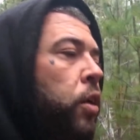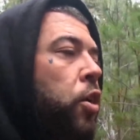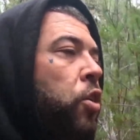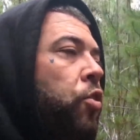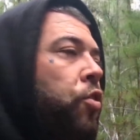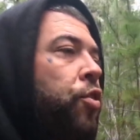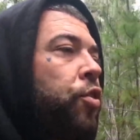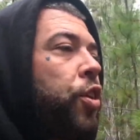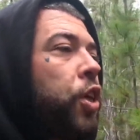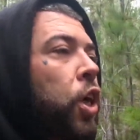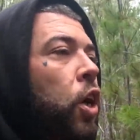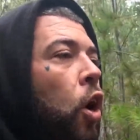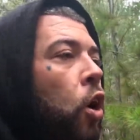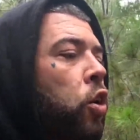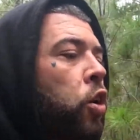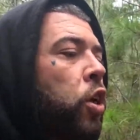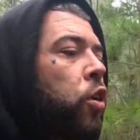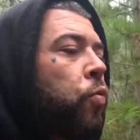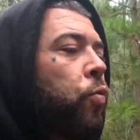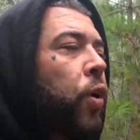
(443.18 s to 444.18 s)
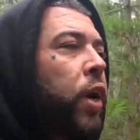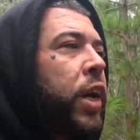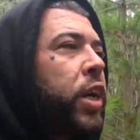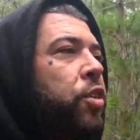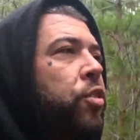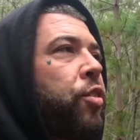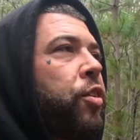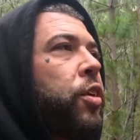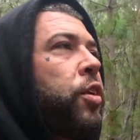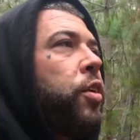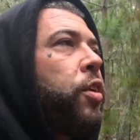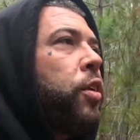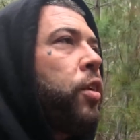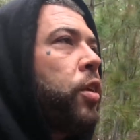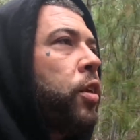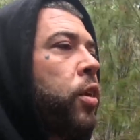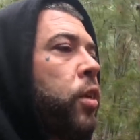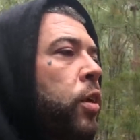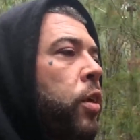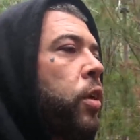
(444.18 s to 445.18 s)
So the only reason
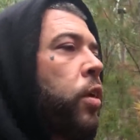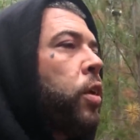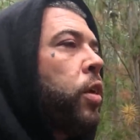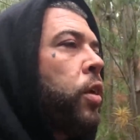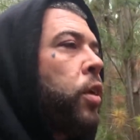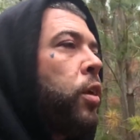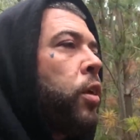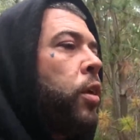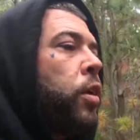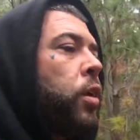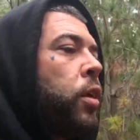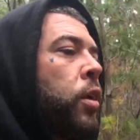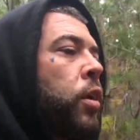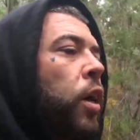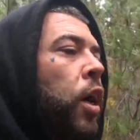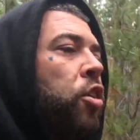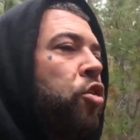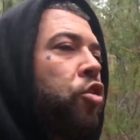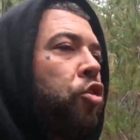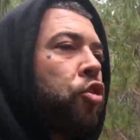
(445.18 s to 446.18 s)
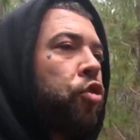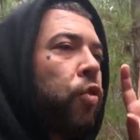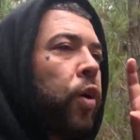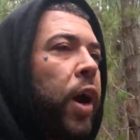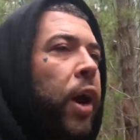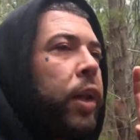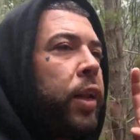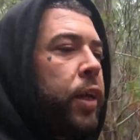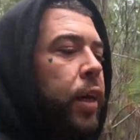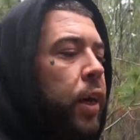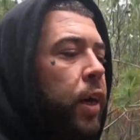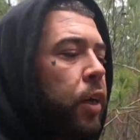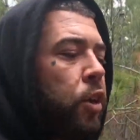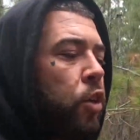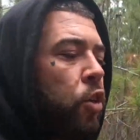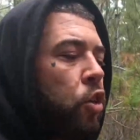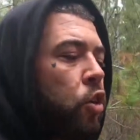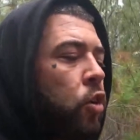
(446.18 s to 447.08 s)
Australia